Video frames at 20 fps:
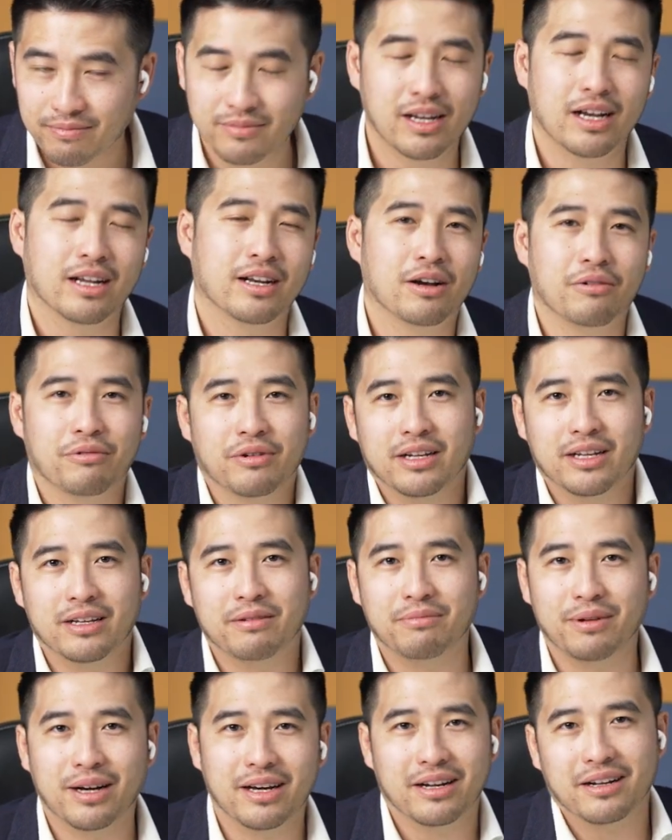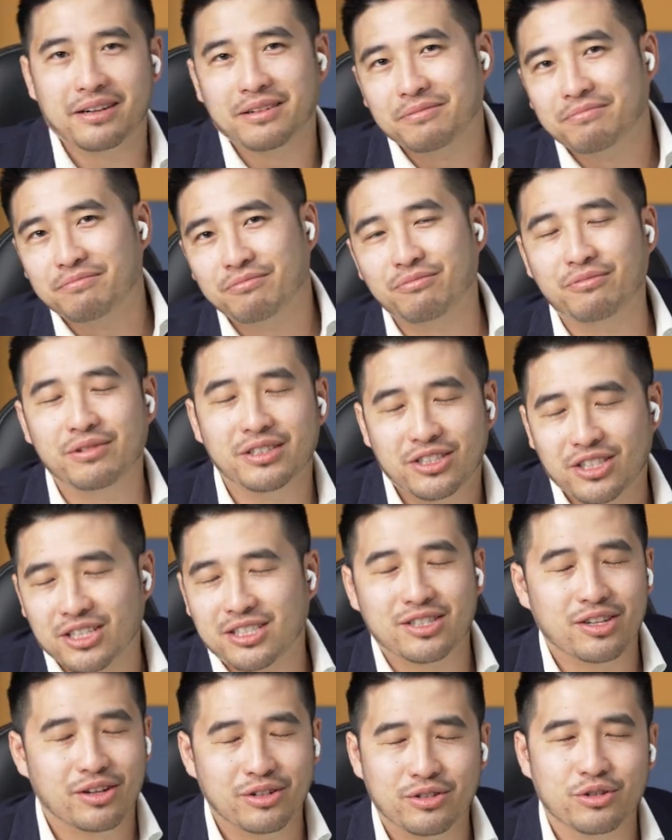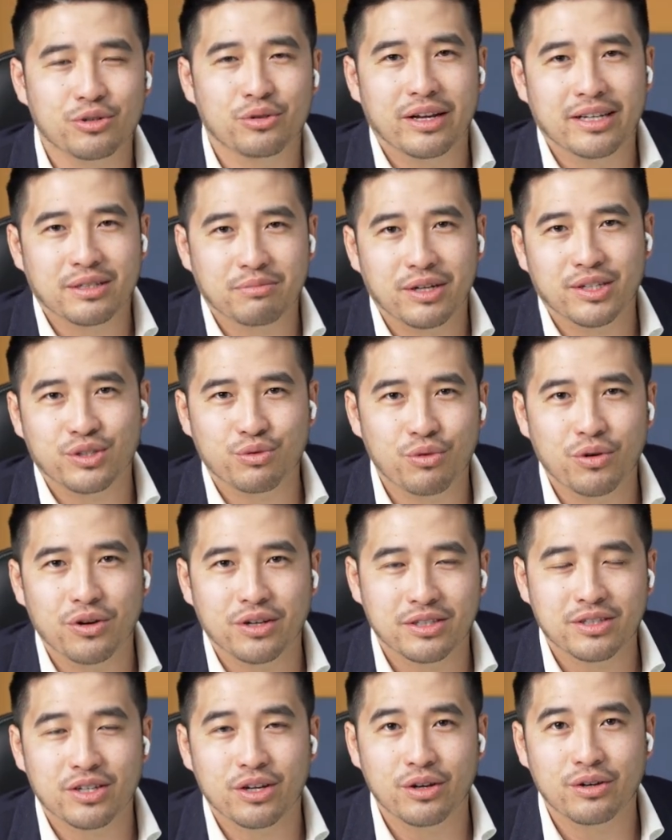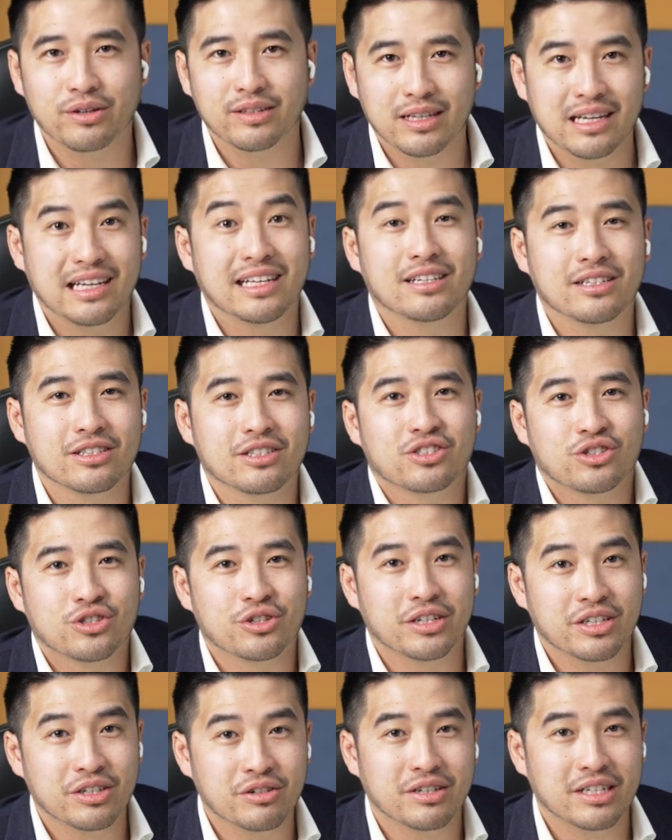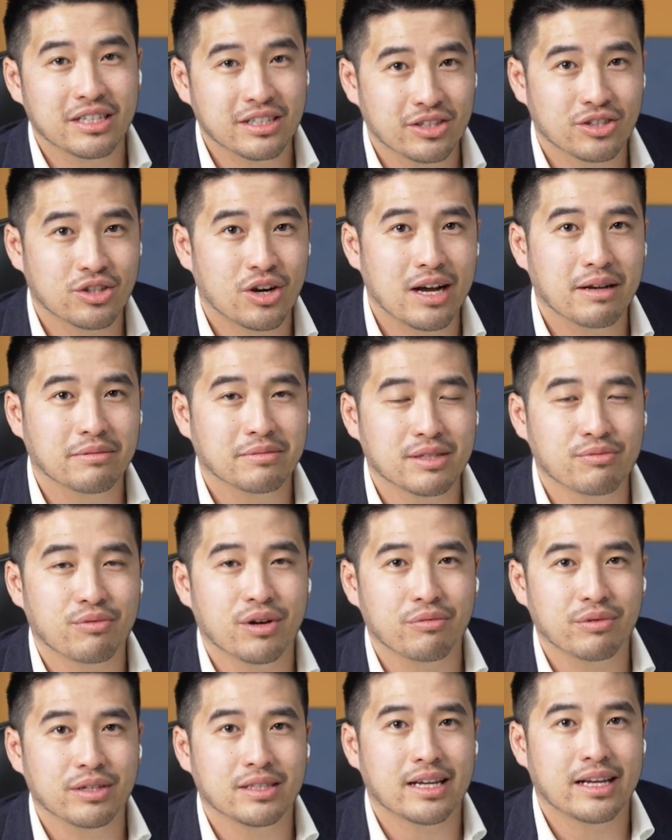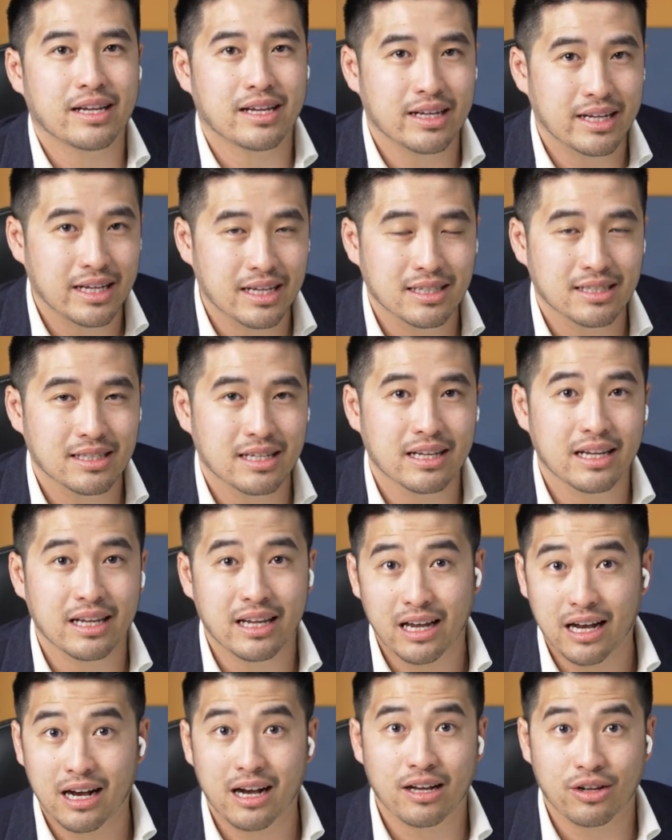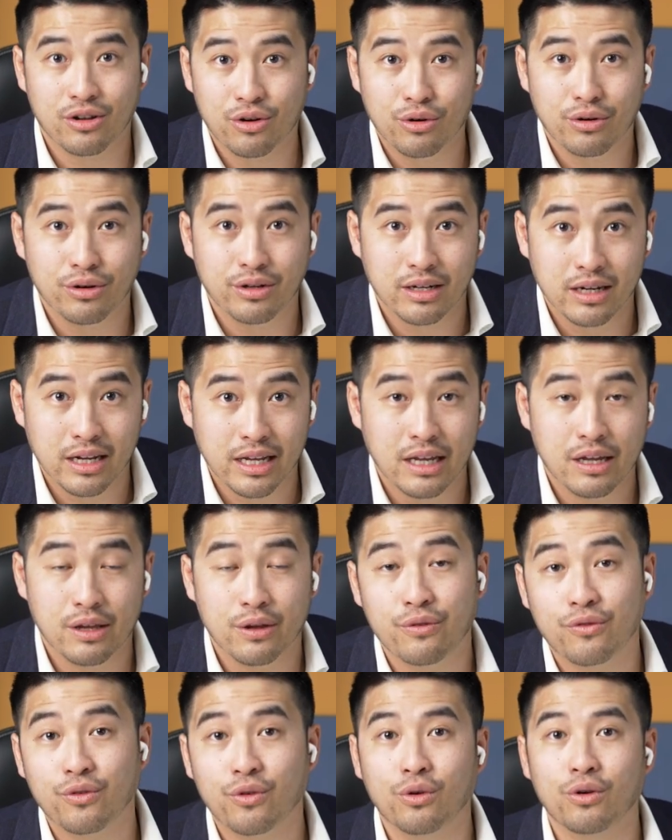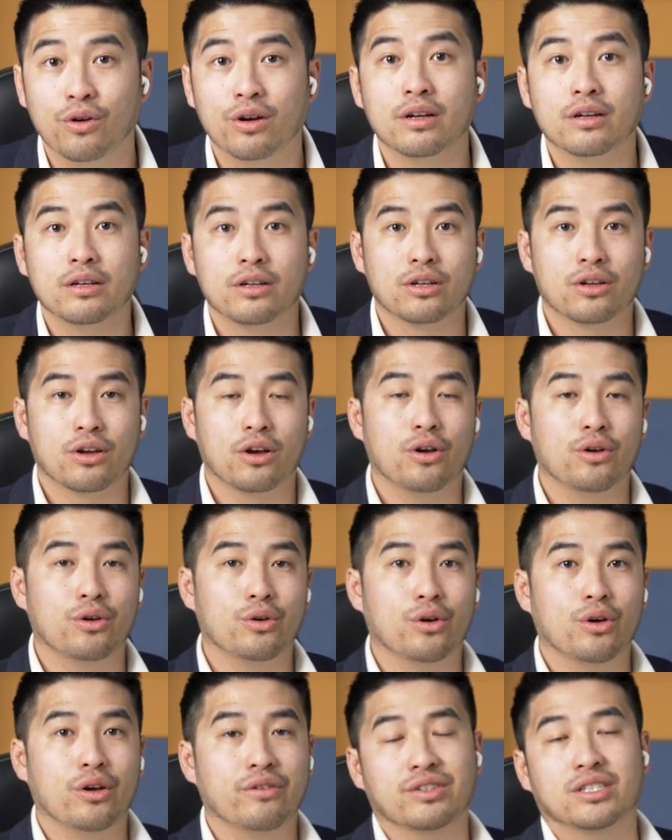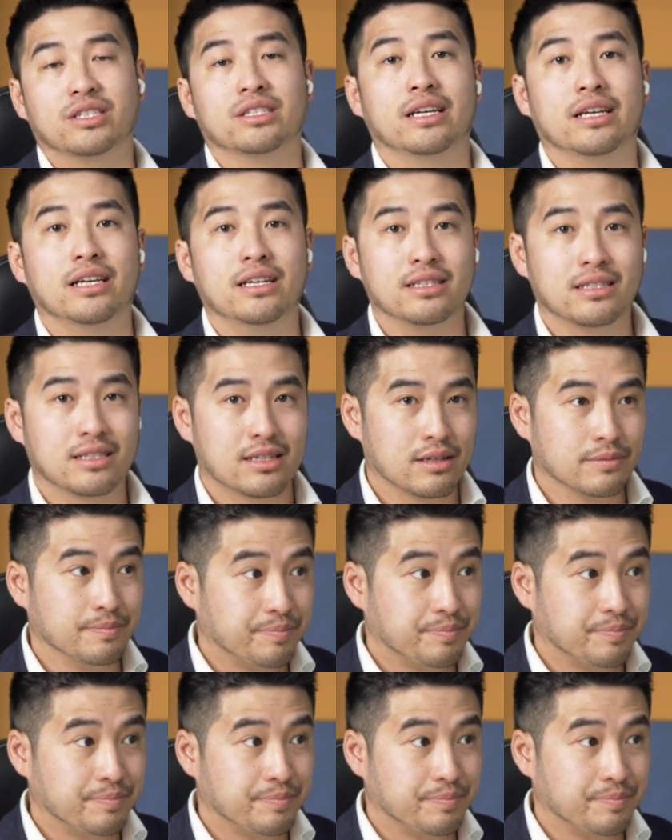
Nah, not really, but we just don't do as much work. So they are generally the times where we take it easy, go on leave or go overseas.